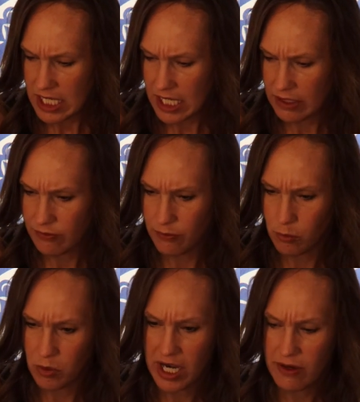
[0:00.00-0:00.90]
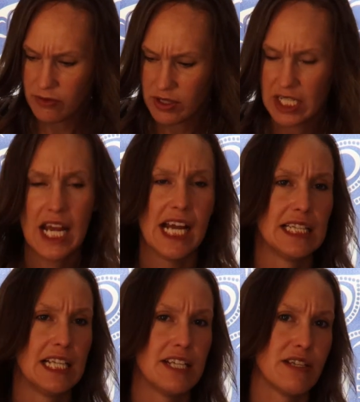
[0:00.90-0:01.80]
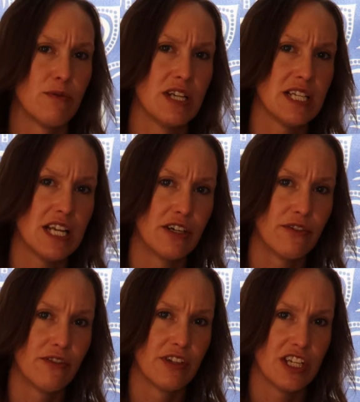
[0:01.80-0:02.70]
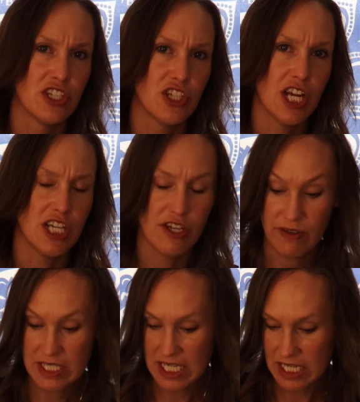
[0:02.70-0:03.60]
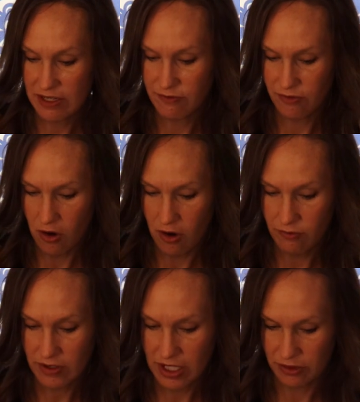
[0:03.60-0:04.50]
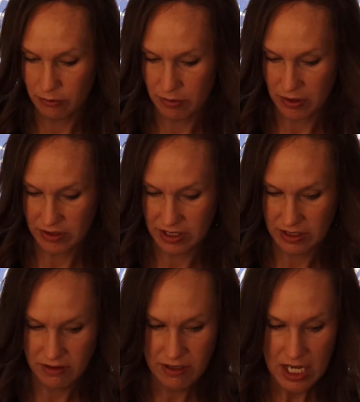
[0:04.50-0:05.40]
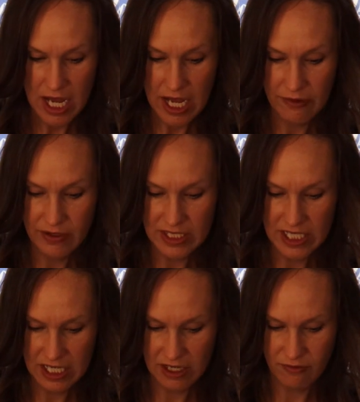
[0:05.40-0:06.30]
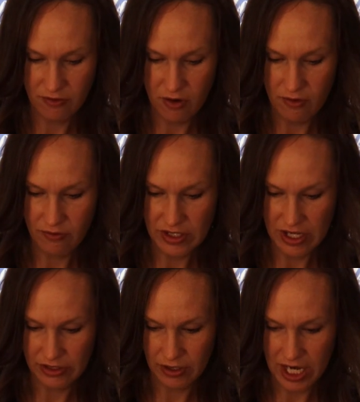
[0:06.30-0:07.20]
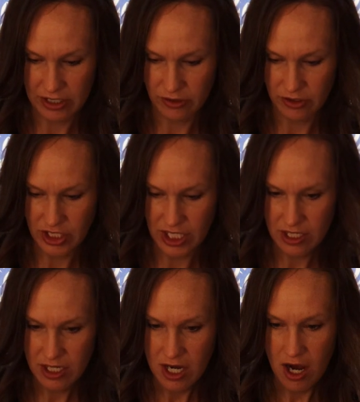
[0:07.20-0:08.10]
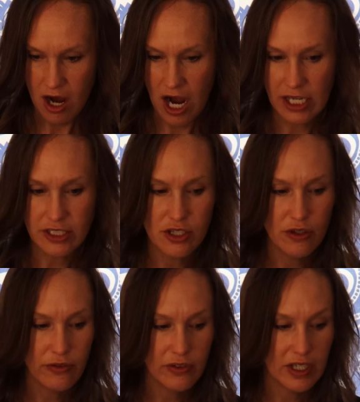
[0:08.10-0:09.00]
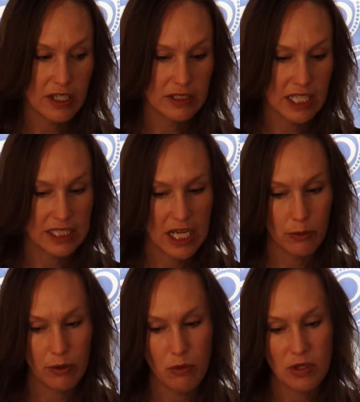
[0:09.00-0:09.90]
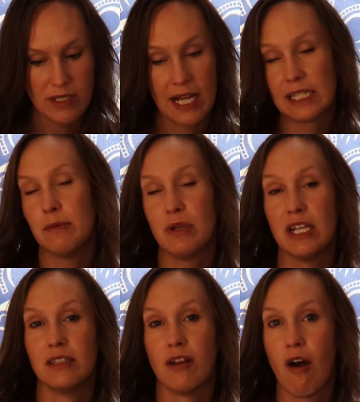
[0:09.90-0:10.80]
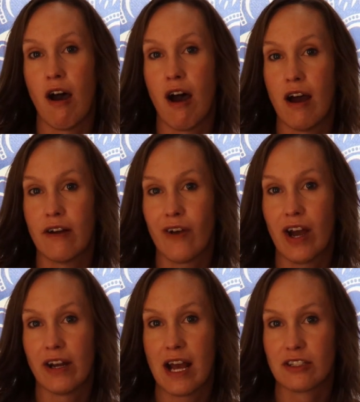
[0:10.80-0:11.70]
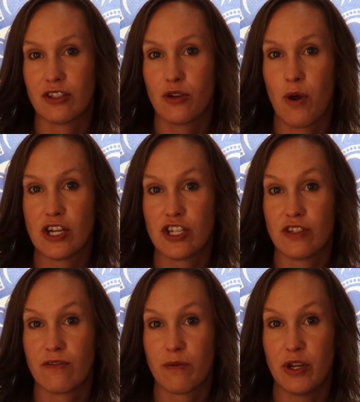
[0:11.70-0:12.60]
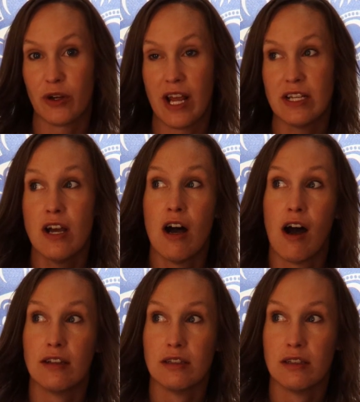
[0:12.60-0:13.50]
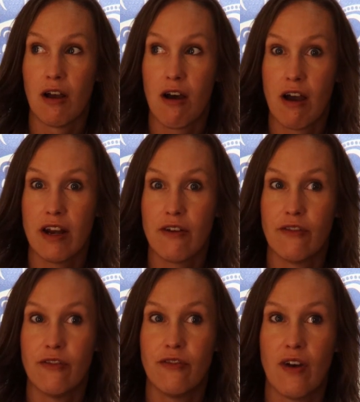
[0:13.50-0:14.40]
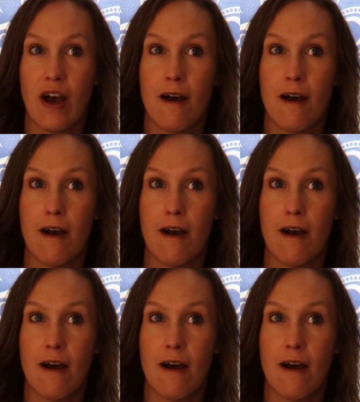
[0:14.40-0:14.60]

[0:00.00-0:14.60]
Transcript: If whatever the catalyst was here for this change, if it did involve another person, if it did involve another energy, I do feel that there would most likely be a lot of unanswered questions from your end, a lot of